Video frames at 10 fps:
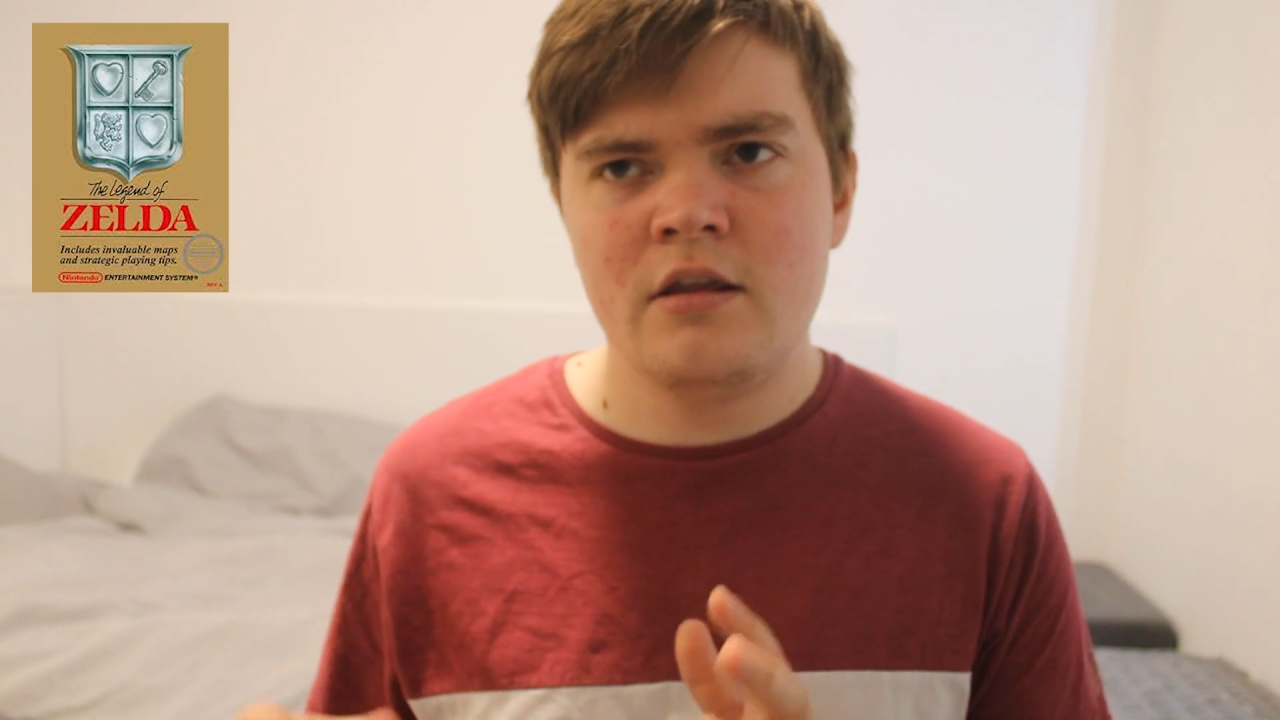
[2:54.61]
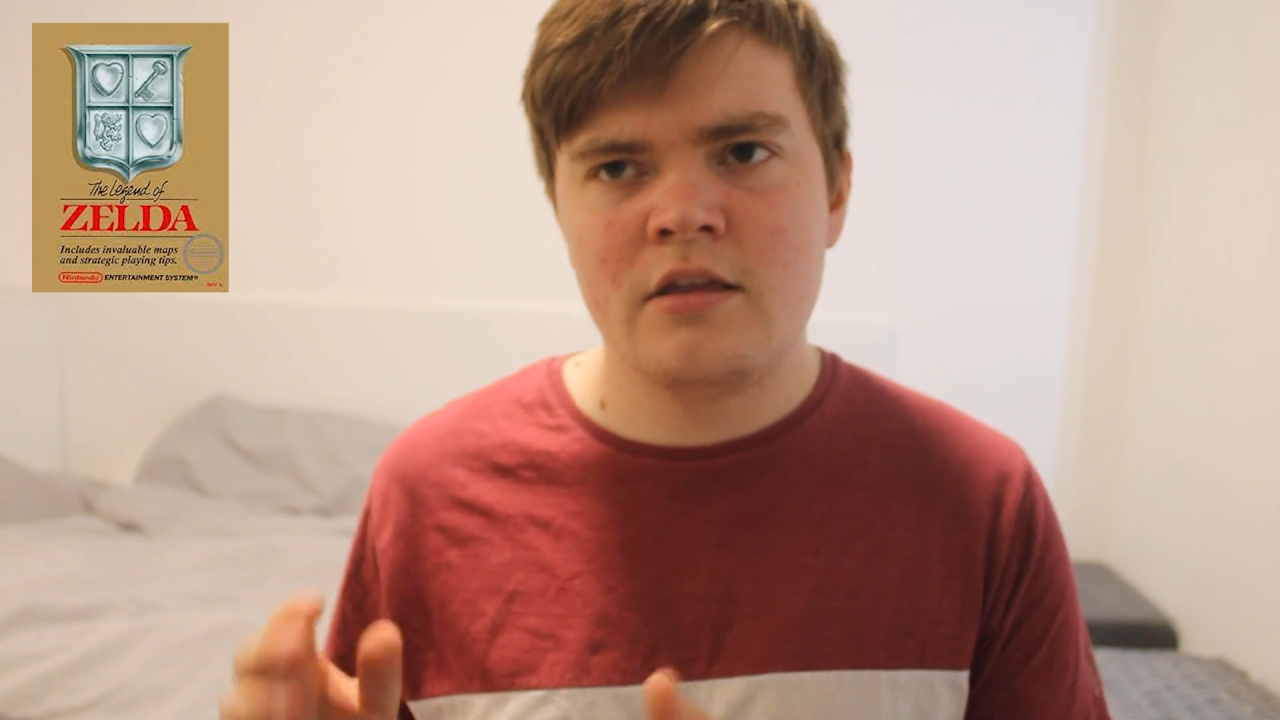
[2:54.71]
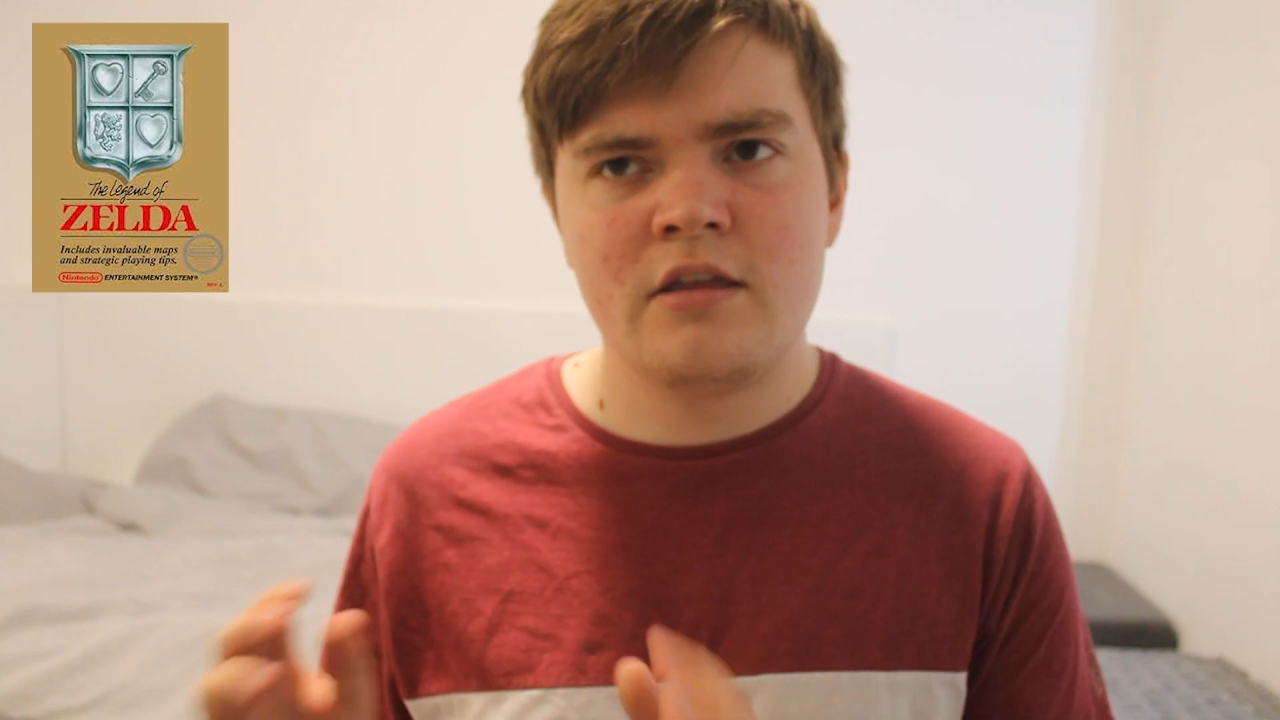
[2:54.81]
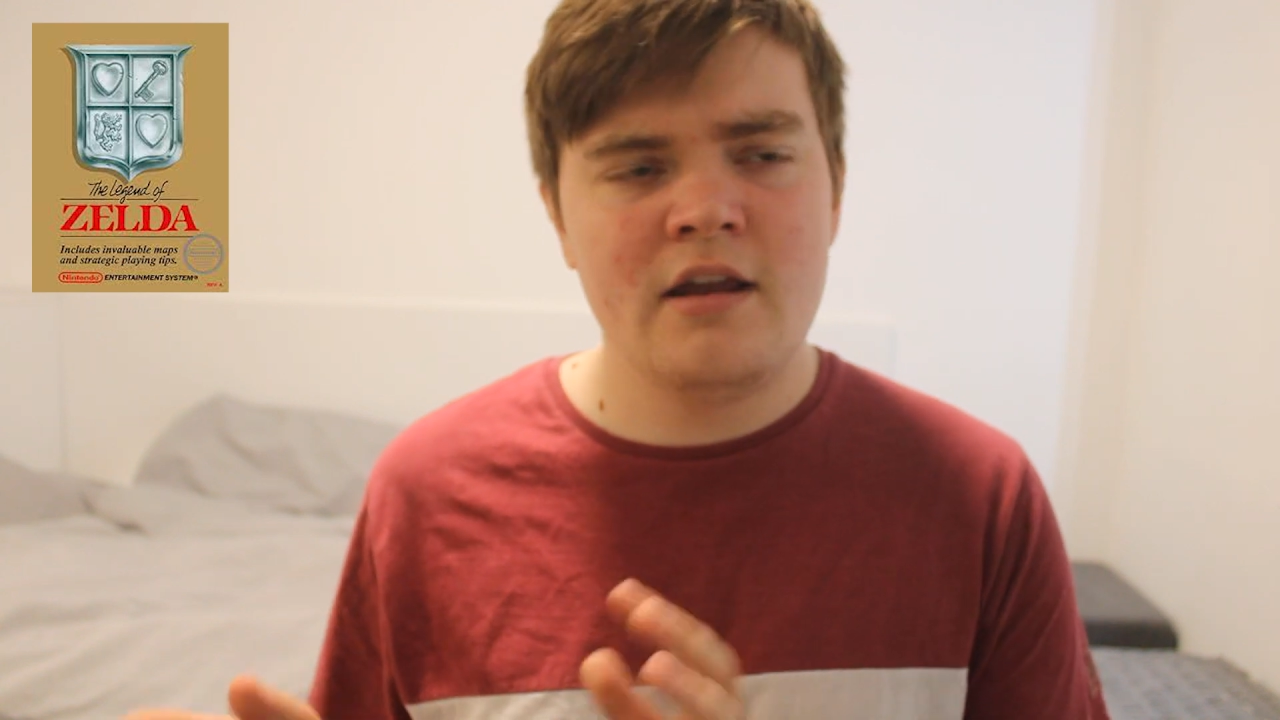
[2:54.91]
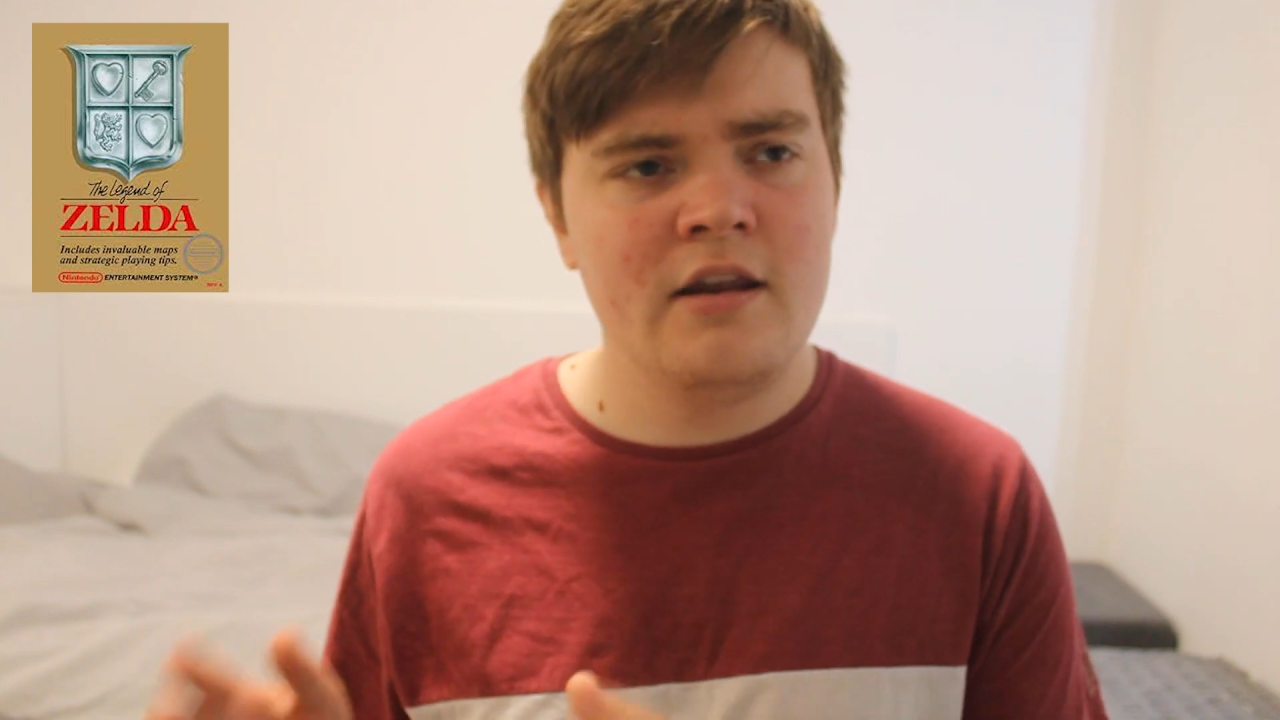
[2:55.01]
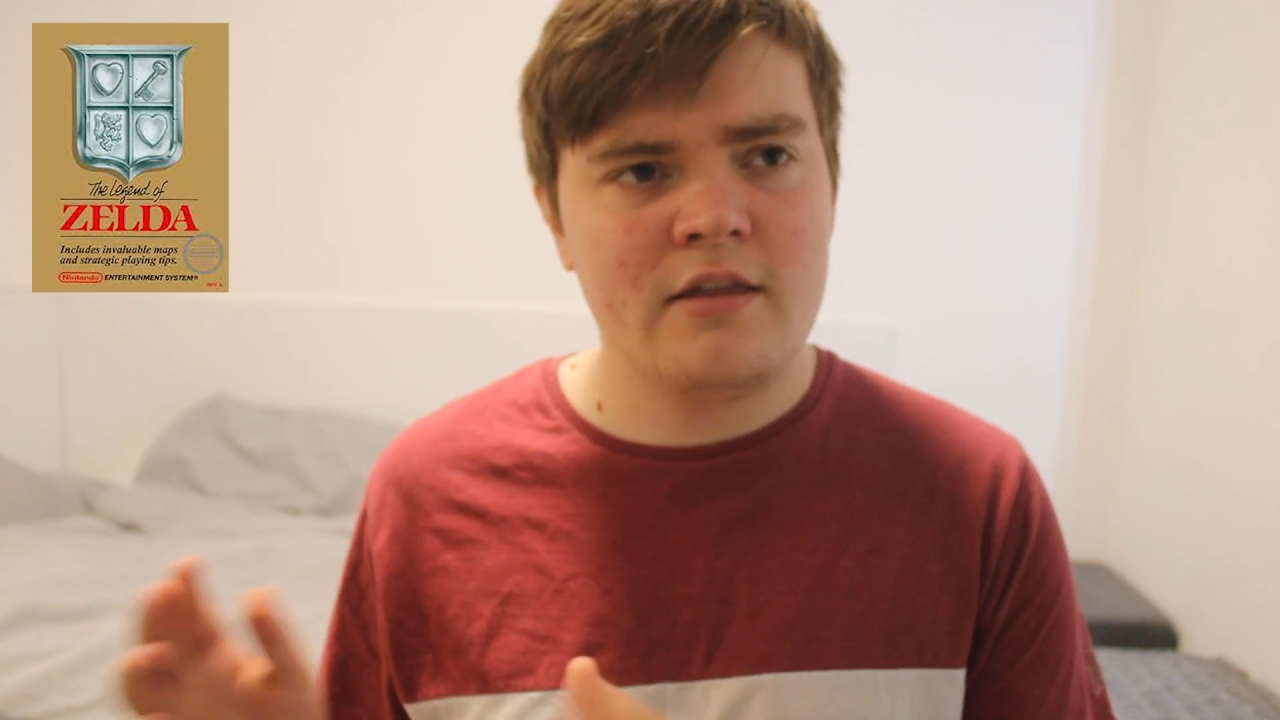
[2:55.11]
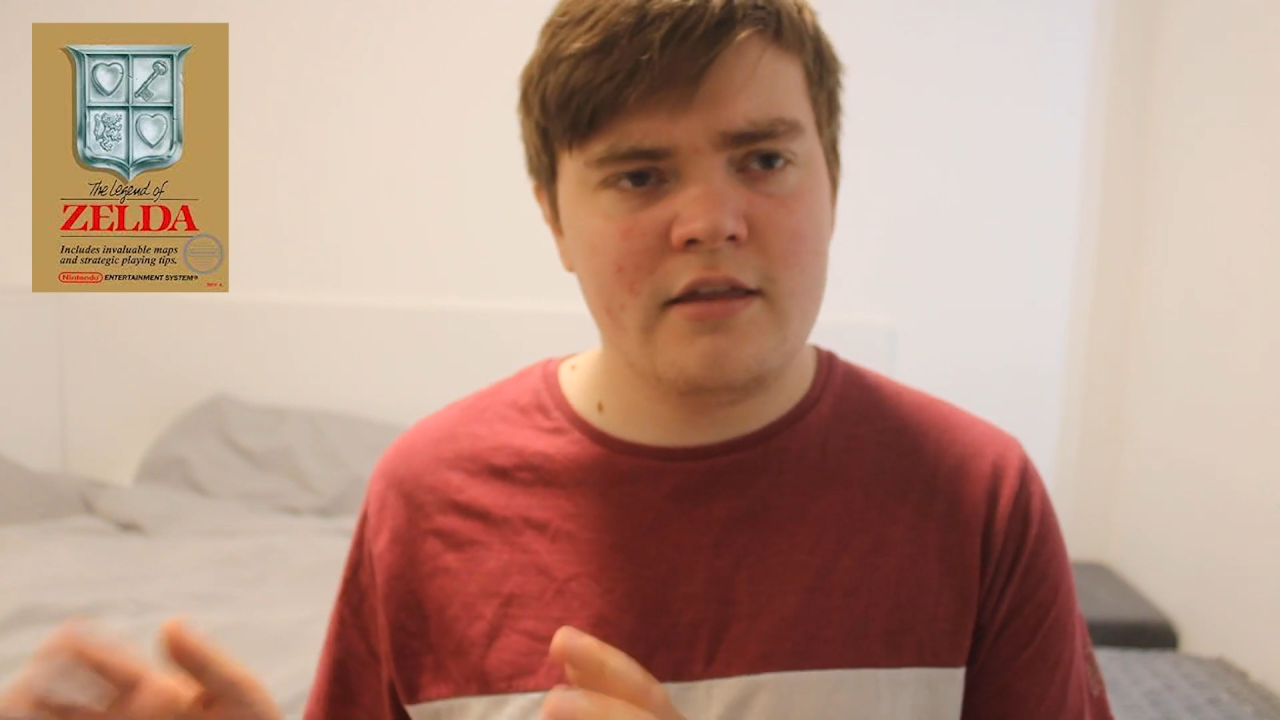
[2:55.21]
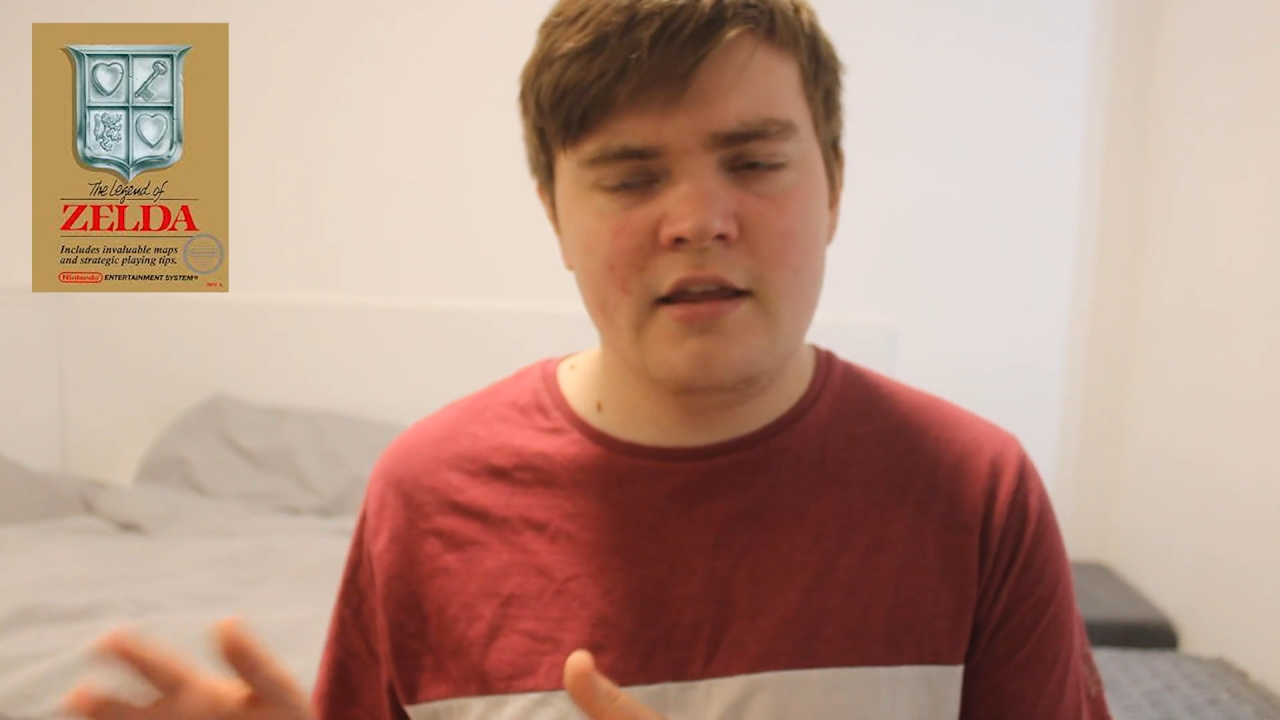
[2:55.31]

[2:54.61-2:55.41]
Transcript: a, a